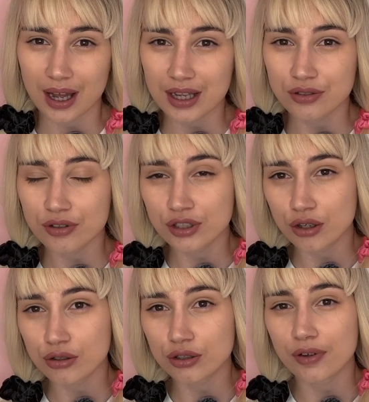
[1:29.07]
As a
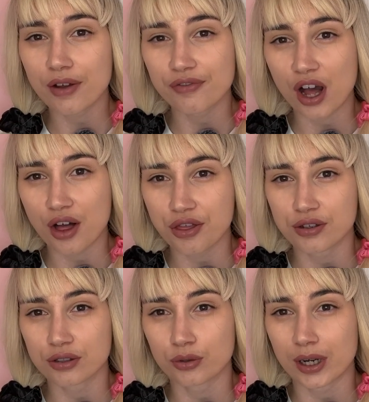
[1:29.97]
result of her
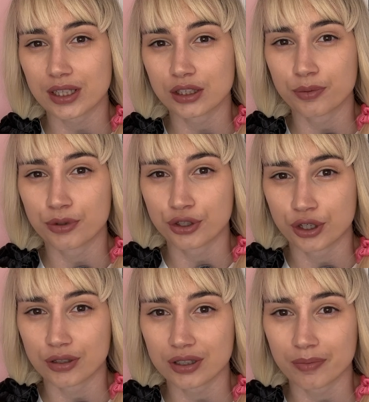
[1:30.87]
father's quest to
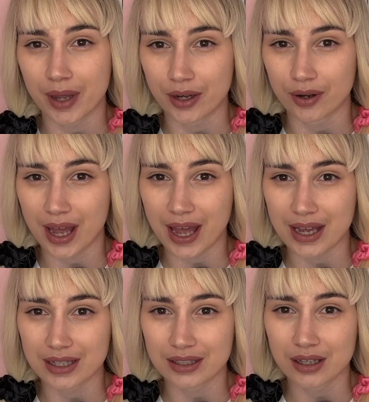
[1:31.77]
produce male
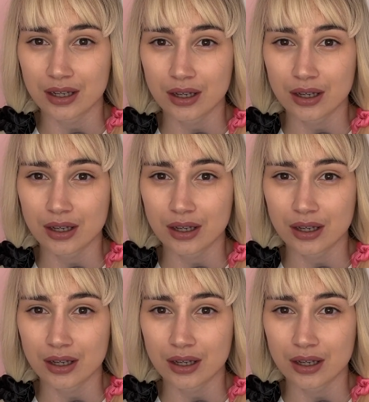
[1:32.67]
heirs,